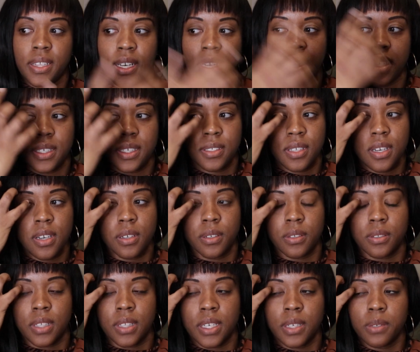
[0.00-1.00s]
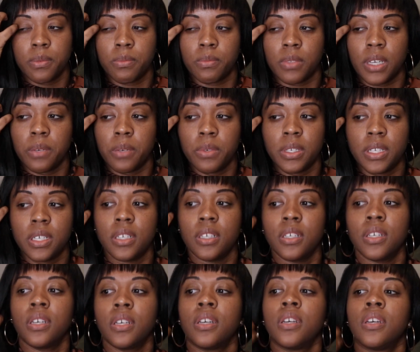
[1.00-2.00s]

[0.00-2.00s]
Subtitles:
Like, no, they want to